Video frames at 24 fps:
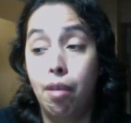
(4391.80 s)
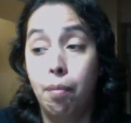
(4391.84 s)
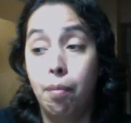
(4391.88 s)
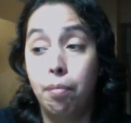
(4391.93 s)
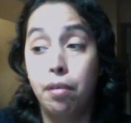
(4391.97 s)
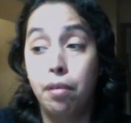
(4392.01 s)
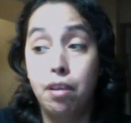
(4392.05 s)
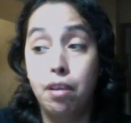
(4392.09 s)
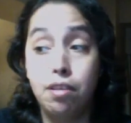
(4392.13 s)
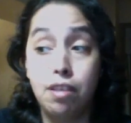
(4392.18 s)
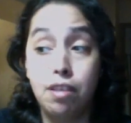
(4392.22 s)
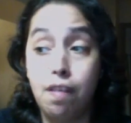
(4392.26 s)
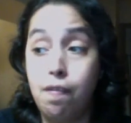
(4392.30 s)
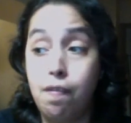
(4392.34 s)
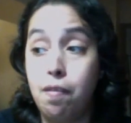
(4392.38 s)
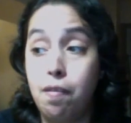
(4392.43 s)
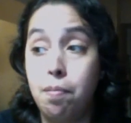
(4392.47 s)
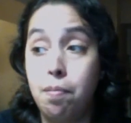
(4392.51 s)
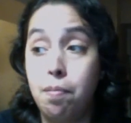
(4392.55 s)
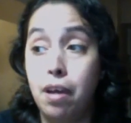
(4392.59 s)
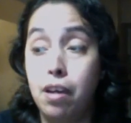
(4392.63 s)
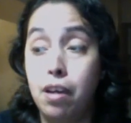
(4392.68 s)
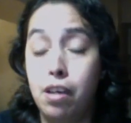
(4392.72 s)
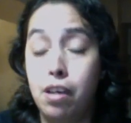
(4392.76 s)
please
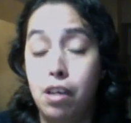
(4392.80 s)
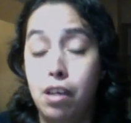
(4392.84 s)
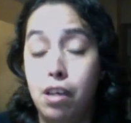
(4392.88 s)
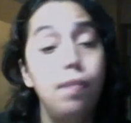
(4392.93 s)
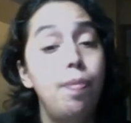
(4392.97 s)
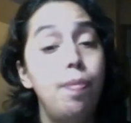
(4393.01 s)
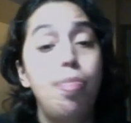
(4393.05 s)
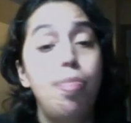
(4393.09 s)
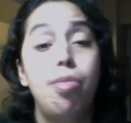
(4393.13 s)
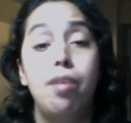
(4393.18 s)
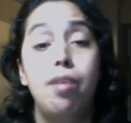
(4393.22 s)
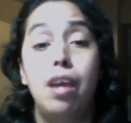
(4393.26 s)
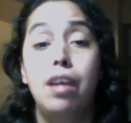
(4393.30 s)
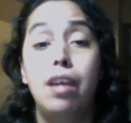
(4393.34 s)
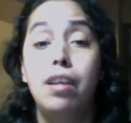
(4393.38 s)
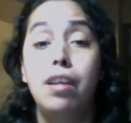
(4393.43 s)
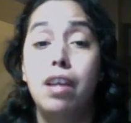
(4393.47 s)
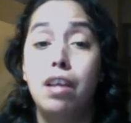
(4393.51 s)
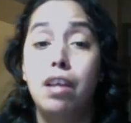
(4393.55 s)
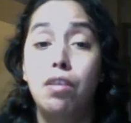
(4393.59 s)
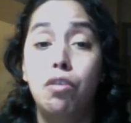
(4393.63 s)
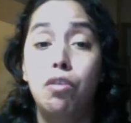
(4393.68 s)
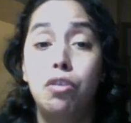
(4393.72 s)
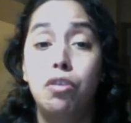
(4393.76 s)
everybody. And
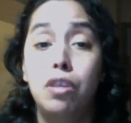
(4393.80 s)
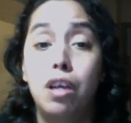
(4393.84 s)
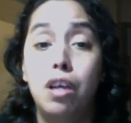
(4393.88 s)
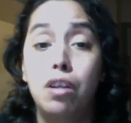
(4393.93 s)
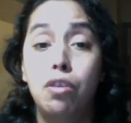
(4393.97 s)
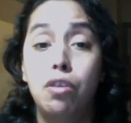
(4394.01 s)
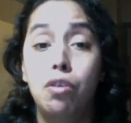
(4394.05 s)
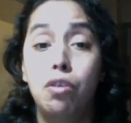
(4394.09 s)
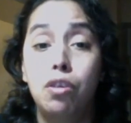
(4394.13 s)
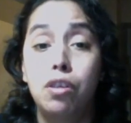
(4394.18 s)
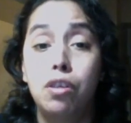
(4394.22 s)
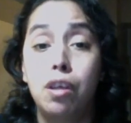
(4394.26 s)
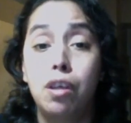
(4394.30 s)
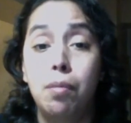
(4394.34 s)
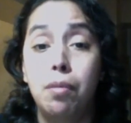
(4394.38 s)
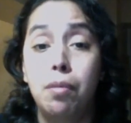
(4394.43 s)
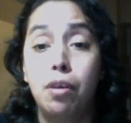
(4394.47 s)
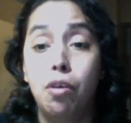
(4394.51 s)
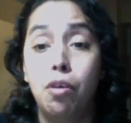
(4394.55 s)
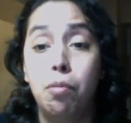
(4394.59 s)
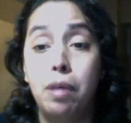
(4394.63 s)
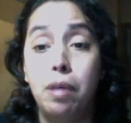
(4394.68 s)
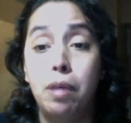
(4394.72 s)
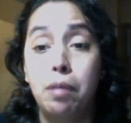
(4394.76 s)
I learned that a long time
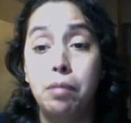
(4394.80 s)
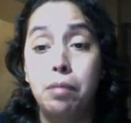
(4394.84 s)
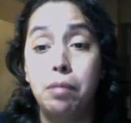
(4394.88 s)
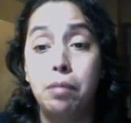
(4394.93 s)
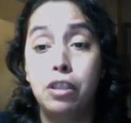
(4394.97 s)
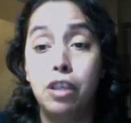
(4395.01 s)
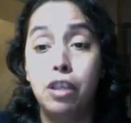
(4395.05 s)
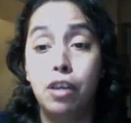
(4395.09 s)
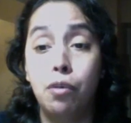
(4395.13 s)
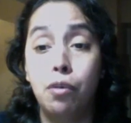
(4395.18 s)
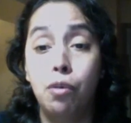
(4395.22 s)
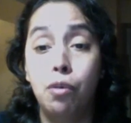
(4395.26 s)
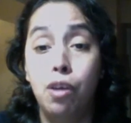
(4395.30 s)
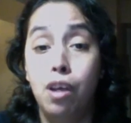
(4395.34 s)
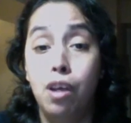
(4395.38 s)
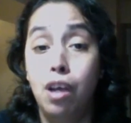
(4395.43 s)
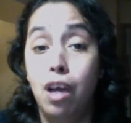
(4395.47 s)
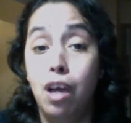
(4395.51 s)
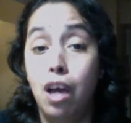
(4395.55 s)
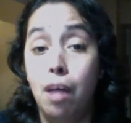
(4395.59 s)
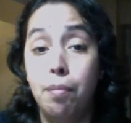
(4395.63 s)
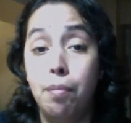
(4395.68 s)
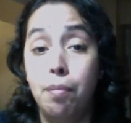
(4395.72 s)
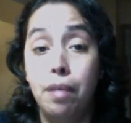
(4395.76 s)
ago about my channel.
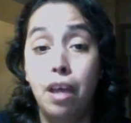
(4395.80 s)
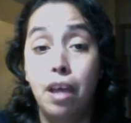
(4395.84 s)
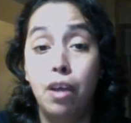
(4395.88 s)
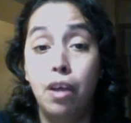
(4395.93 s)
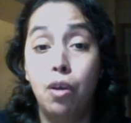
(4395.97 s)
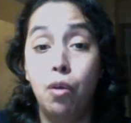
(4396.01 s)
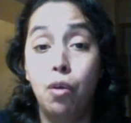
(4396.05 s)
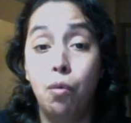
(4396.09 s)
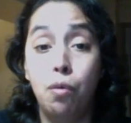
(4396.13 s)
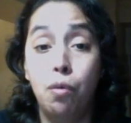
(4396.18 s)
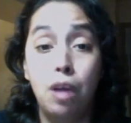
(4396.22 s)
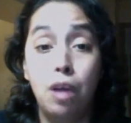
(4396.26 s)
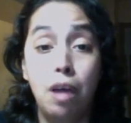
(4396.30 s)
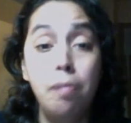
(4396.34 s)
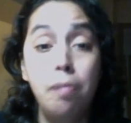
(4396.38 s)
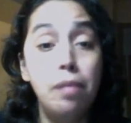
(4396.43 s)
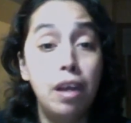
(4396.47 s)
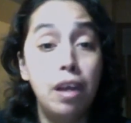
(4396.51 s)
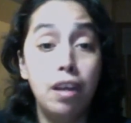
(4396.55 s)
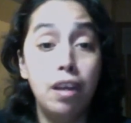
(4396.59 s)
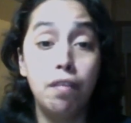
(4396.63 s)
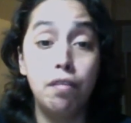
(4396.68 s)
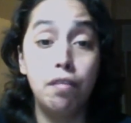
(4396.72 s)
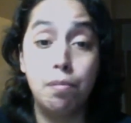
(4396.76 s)
I'm
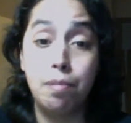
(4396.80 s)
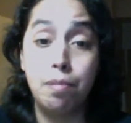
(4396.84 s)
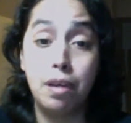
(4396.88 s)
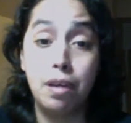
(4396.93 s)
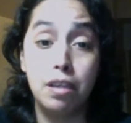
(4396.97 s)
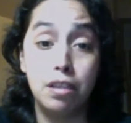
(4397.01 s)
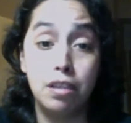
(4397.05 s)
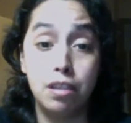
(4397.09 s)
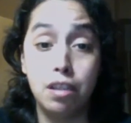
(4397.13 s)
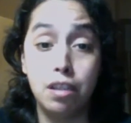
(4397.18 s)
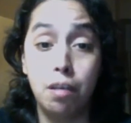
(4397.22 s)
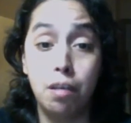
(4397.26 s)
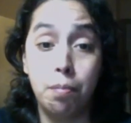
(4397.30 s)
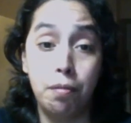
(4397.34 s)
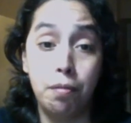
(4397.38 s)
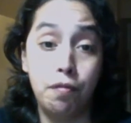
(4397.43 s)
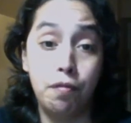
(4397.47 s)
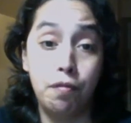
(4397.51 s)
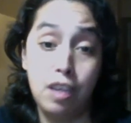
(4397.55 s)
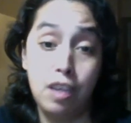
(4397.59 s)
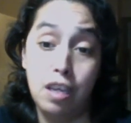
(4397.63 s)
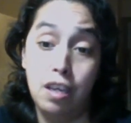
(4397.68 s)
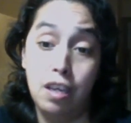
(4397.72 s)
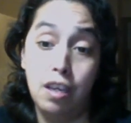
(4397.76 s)
not everybody's cup of
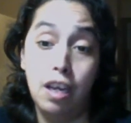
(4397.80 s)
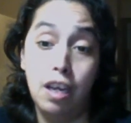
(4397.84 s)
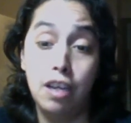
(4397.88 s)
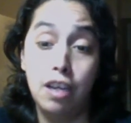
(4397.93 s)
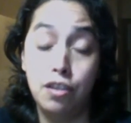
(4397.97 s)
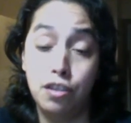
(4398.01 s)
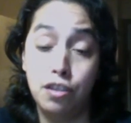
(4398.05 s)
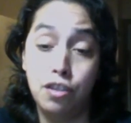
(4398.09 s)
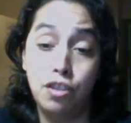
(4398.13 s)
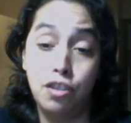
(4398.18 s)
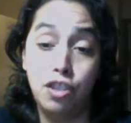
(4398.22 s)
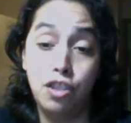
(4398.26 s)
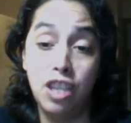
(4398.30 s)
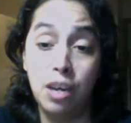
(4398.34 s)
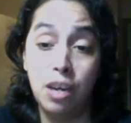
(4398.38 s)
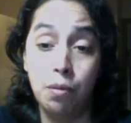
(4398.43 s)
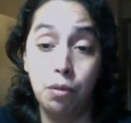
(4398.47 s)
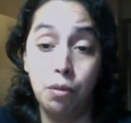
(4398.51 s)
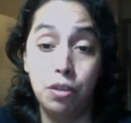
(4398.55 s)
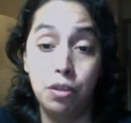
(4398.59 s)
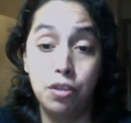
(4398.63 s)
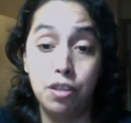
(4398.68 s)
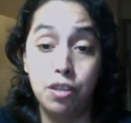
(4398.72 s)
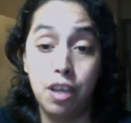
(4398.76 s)
tea, as Jen
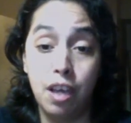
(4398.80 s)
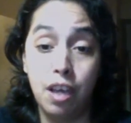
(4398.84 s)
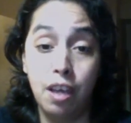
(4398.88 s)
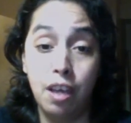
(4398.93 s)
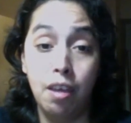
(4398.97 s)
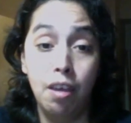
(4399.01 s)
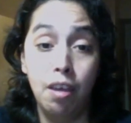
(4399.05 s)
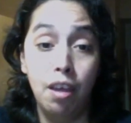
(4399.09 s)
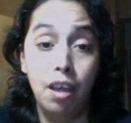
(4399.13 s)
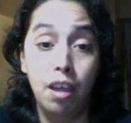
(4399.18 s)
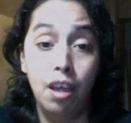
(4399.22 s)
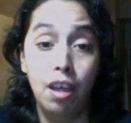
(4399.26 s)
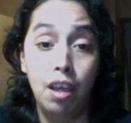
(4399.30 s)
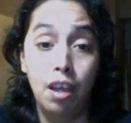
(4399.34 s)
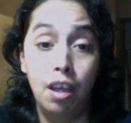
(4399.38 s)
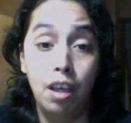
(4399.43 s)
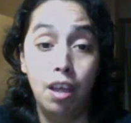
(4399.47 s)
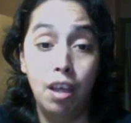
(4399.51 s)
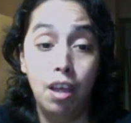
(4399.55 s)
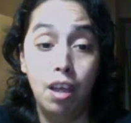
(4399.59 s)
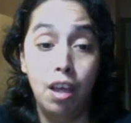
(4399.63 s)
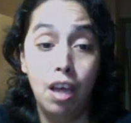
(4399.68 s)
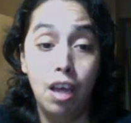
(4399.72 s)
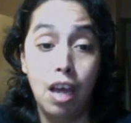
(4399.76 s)
would say.
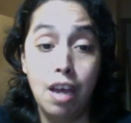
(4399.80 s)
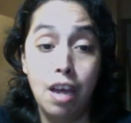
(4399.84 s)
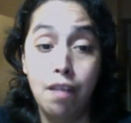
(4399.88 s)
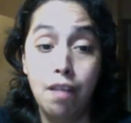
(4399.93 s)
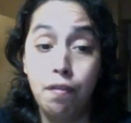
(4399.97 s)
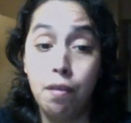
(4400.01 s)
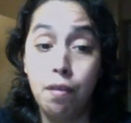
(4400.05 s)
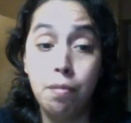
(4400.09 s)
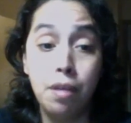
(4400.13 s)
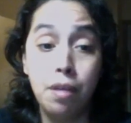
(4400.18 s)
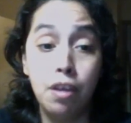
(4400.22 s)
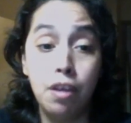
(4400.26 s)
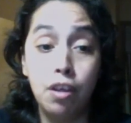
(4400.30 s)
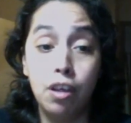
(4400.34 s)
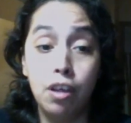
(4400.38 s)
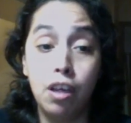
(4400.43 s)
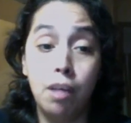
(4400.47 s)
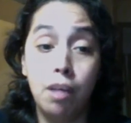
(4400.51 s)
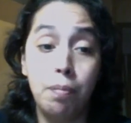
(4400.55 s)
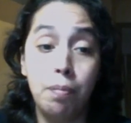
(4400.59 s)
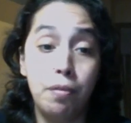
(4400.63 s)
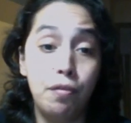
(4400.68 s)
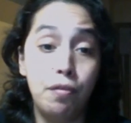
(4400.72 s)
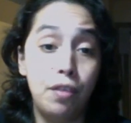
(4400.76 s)
And if I'm not your
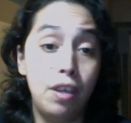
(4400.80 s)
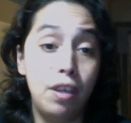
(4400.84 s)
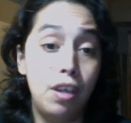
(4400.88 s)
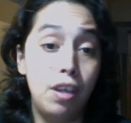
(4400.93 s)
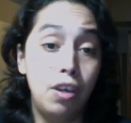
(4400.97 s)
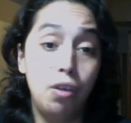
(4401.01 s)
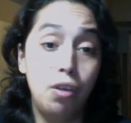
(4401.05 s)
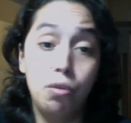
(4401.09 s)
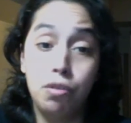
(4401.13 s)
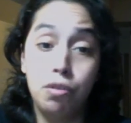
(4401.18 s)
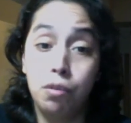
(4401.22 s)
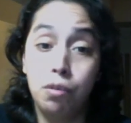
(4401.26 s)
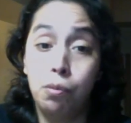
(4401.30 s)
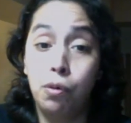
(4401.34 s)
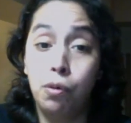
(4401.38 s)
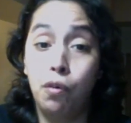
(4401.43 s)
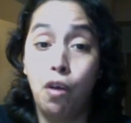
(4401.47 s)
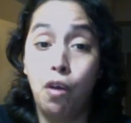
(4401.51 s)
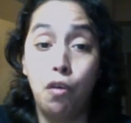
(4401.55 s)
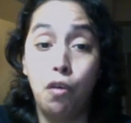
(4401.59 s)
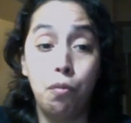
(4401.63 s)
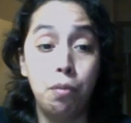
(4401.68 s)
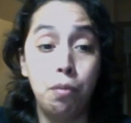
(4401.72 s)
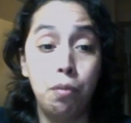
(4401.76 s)
cup of tea, go somewhere
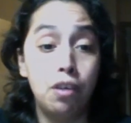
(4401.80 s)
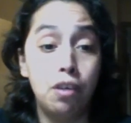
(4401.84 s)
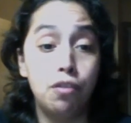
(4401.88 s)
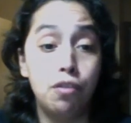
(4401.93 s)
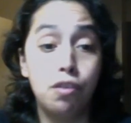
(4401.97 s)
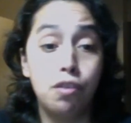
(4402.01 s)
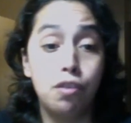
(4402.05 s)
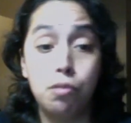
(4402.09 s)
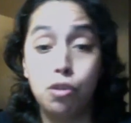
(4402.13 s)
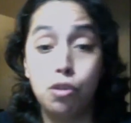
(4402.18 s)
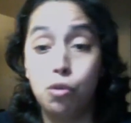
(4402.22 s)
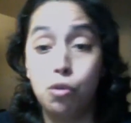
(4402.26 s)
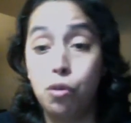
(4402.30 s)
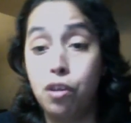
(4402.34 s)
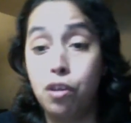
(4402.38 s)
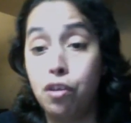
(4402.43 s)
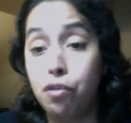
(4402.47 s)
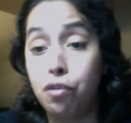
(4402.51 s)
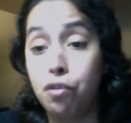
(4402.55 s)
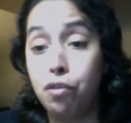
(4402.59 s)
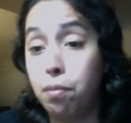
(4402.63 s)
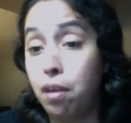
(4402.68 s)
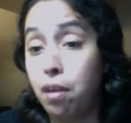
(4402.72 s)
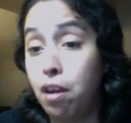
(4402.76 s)
else, because I'm sure
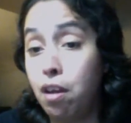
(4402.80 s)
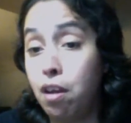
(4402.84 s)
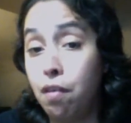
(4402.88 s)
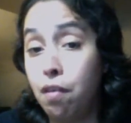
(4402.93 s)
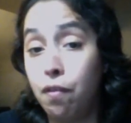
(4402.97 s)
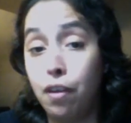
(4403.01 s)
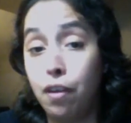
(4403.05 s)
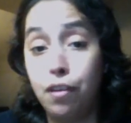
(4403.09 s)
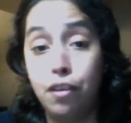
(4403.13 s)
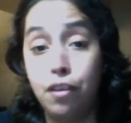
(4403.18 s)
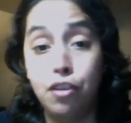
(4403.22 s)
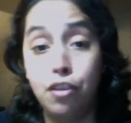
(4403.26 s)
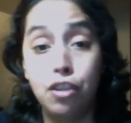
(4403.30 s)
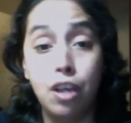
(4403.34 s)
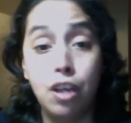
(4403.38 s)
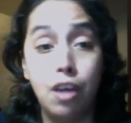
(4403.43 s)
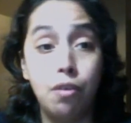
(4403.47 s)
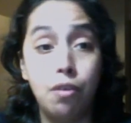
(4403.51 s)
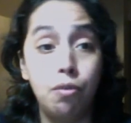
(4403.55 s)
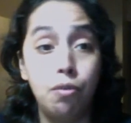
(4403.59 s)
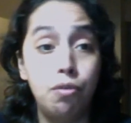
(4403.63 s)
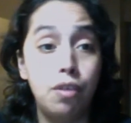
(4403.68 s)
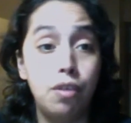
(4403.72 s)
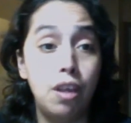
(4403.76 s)
there's plenty of other
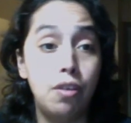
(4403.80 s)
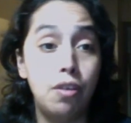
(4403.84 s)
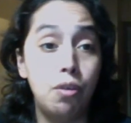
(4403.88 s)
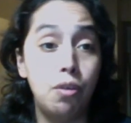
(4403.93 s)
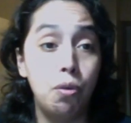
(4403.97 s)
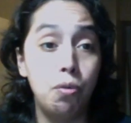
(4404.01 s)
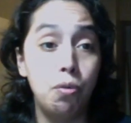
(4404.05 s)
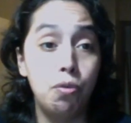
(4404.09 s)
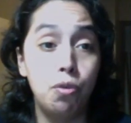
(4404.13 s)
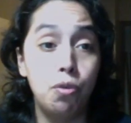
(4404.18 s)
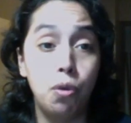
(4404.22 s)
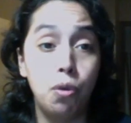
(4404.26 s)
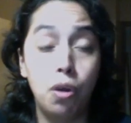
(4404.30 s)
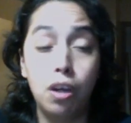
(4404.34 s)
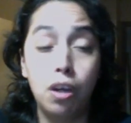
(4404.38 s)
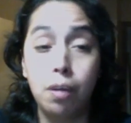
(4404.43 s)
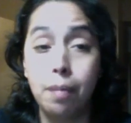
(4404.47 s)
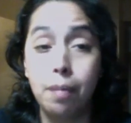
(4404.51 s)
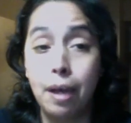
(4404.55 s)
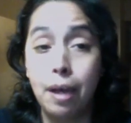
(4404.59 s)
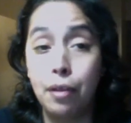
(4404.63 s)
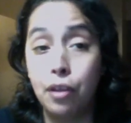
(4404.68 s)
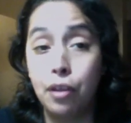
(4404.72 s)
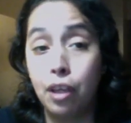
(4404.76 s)
channels that don't talk
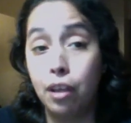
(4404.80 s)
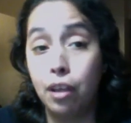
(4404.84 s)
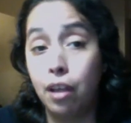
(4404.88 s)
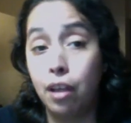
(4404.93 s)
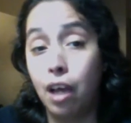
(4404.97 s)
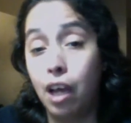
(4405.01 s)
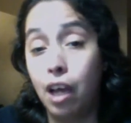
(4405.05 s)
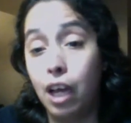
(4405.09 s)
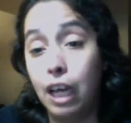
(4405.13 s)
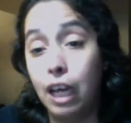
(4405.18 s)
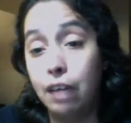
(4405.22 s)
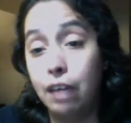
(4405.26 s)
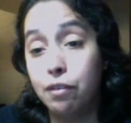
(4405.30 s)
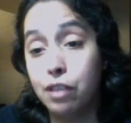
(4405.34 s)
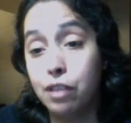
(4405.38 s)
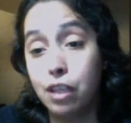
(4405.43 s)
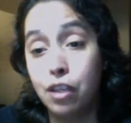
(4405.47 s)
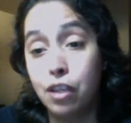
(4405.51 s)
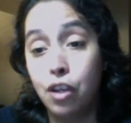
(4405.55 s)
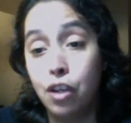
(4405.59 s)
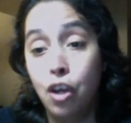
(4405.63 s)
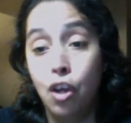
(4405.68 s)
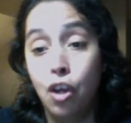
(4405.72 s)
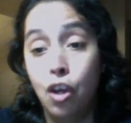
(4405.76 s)
about their lives
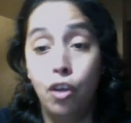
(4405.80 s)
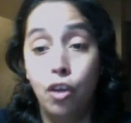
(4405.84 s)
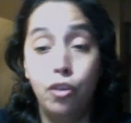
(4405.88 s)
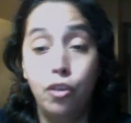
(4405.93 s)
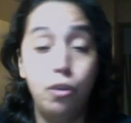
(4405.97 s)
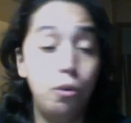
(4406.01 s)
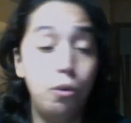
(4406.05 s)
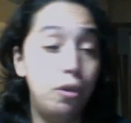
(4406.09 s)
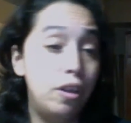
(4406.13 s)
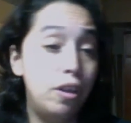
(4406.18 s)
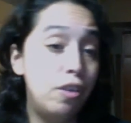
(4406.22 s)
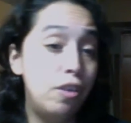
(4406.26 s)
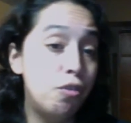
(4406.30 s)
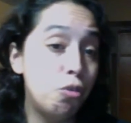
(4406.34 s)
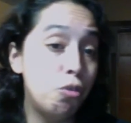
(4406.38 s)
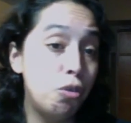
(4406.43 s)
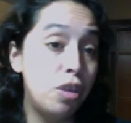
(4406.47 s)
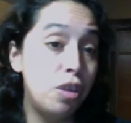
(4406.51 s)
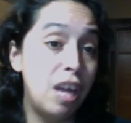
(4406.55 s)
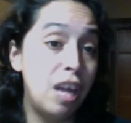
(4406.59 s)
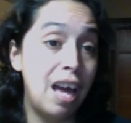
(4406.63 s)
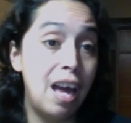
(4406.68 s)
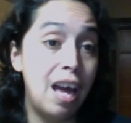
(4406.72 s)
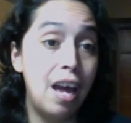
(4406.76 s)
and do this or
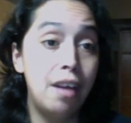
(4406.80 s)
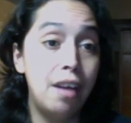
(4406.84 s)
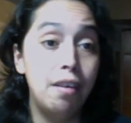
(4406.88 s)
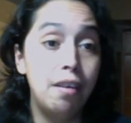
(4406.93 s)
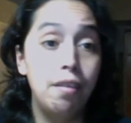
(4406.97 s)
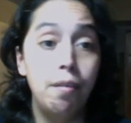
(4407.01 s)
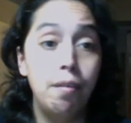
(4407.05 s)
that.